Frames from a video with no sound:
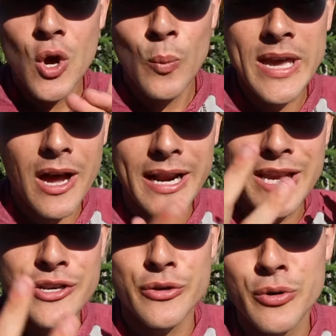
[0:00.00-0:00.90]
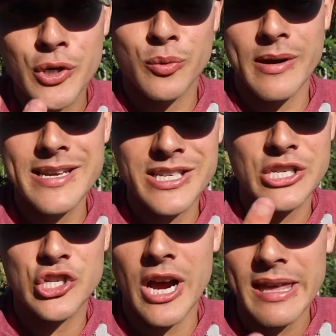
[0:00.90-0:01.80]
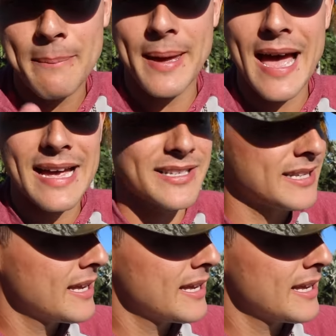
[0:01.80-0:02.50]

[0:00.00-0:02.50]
We got a new crazy giant bass.